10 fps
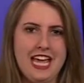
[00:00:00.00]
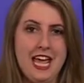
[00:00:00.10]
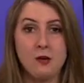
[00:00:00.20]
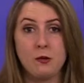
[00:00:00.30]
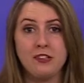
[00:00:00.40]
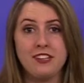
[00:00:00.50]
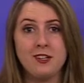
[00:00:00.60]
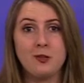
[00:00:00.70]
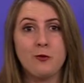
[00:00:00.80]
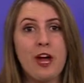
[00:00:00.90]
Edwards
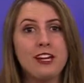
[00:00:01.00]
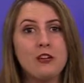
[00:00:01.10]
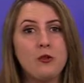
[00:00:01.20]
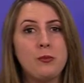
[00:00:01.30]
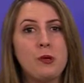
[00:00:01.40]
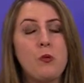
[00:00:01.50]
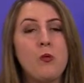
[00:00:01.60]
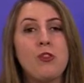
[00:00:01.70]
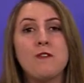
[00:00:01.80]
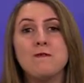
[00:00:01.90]
says the rally will be
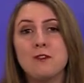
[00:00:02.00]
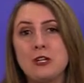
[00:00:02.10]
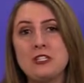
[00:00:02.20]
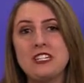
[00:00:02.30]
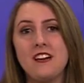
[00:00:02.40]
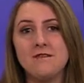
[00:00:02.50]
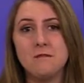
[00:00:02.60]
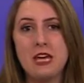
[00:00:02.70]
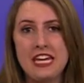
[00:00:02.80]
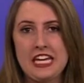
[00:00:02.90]
the first of
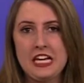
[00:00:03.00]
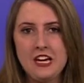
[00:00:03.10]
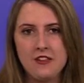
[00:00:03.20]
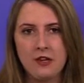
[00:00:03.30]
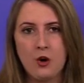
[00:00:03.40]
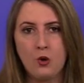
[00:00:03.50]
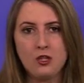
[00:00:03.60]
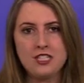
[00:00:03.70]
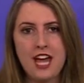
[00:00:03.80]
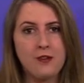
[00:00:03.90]
many. The goal
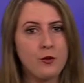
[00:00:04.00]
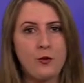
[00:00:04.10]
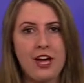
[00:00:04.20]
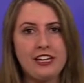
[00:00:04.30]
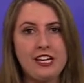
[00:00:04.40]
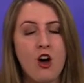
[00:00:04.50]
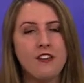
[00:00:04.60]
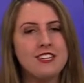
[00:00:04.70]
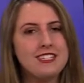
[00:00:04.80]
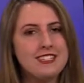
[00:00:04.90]
is to have a rally
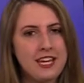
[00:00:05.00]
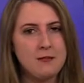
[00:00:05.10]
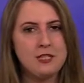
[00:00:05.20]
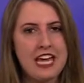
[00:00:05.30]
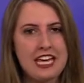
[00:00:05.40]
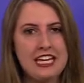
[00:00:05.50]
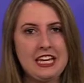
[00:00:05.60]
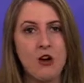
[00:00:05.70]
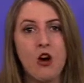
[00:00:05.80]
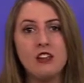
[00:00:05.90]
on the same day
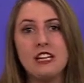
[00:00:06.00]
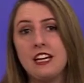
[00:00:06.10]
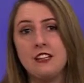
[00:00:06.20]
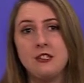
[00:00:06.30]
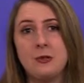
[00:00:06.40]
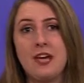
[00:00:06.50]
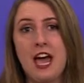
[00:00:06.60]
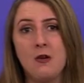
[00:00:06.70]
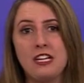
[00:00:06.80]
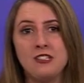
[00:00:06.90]
in all 92
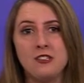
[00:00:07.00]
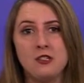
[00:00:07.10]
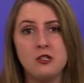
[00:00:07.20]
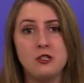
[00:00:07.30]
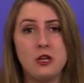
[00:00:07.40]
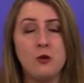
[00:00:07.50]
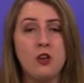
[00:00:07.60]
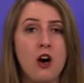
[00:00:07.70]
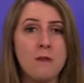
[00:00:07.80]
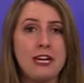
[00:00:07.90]
counties to show
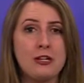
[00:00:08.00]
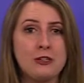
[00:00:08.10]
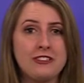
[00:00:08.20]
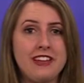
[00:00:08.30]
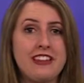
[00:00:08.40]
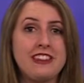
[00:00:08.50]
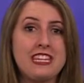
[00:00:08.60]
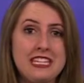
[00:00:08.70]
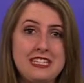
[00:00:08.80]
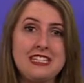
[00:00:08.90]
lawmakers that
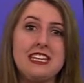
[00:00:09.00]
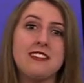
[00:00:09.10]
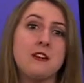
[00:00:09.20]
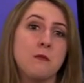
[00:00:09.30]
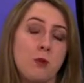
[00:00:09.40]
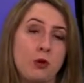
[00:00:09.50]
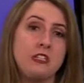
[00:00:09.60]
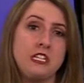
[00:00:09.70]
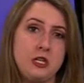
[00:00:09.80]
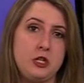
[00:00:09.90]
this is an
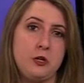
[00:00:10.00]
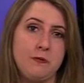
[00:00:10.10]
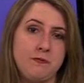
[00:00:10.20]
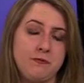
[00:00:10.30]
important issue.